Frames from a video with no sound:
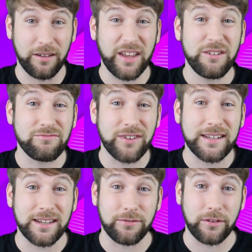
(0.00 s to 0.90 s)
Are they
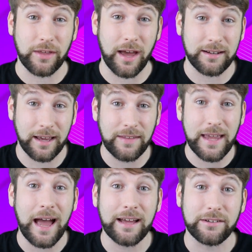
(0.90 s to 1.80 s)
ready for that? Can
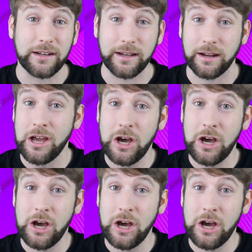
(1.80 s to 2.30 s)
they handle it?